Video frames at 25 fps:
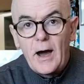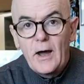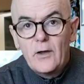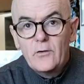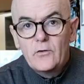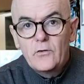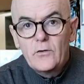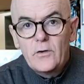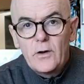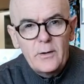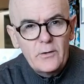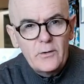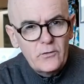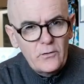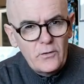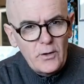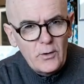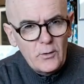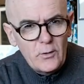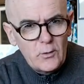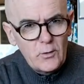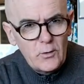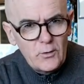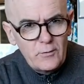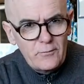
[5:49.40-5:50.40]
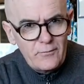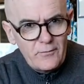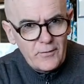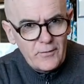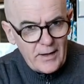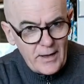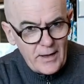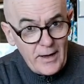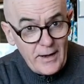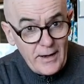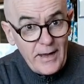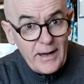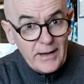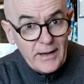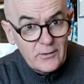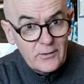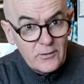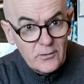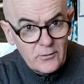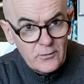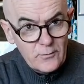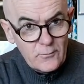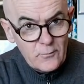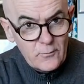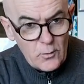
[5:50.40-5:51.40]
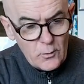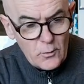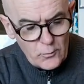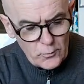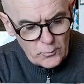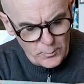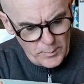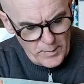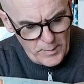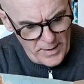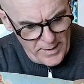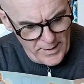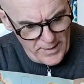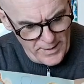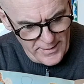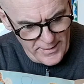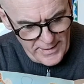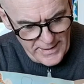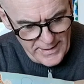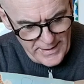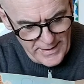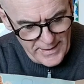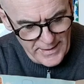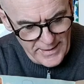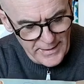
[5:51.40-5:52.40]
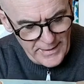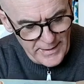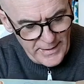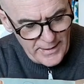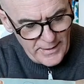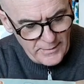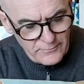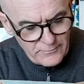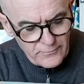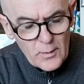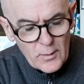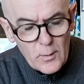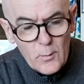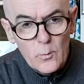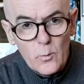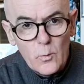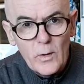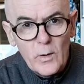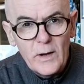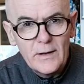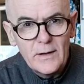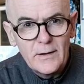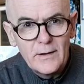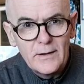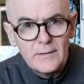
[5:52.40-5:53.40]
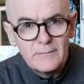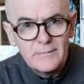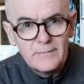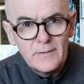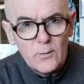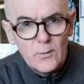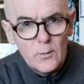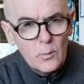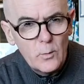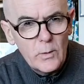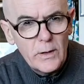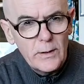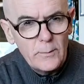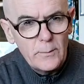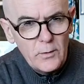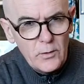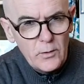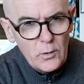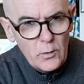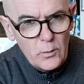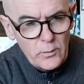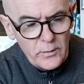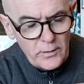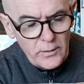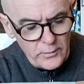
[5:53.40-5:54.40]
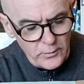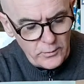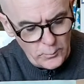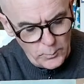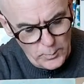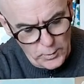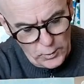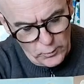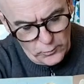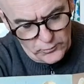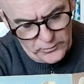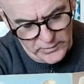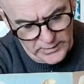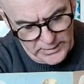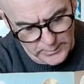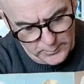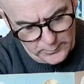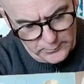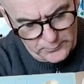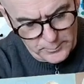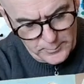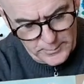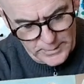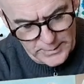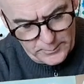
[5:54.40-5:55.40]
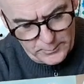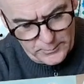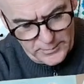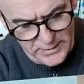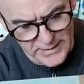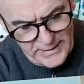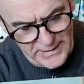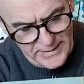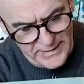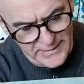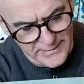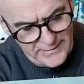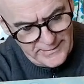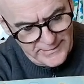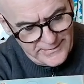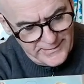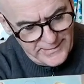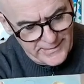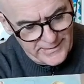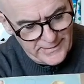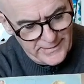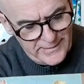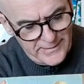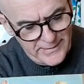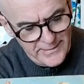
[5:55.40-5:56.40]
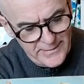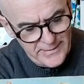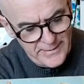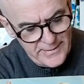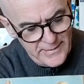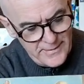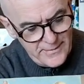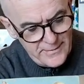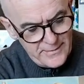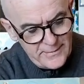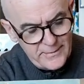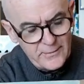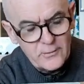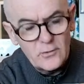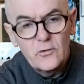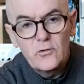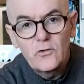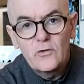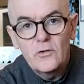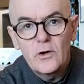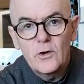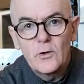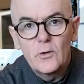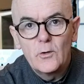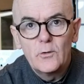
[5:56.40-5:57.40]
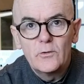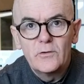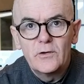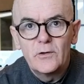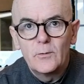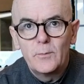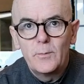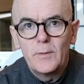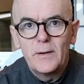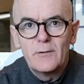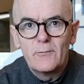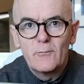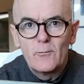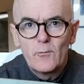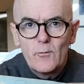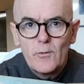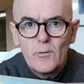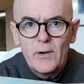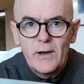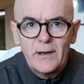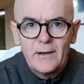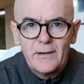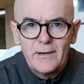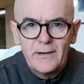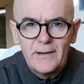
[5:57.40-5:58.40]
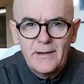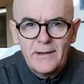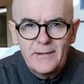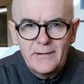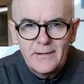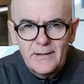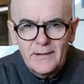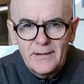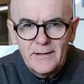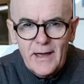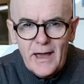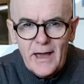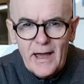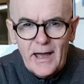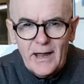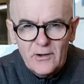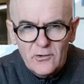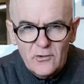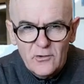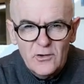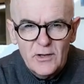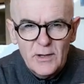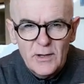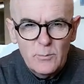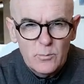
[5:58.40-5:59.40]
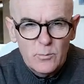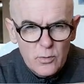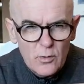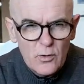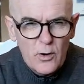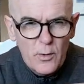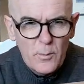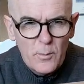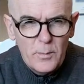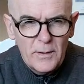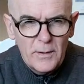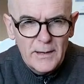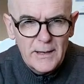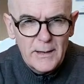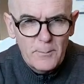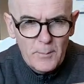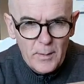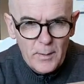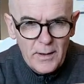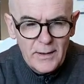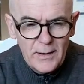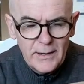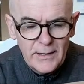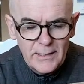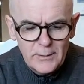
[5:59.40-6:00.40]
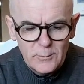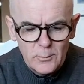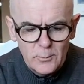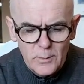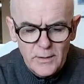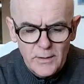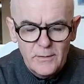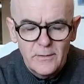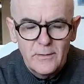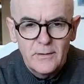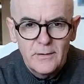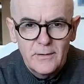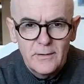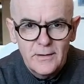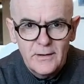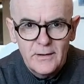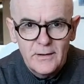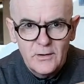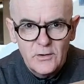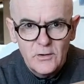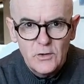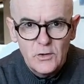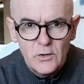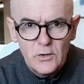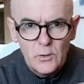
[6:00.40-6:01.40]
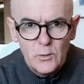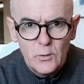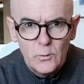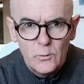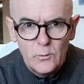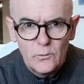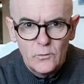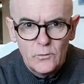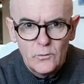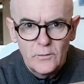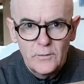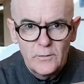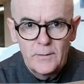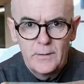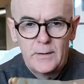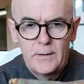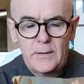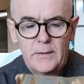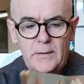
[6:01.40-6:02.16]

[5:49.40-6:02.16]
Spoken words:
And you know, it's no good for collectors, of course, but I love, and we love in the Wee Museum of Memory, anything that shows it's been written in and actually properly played with and used.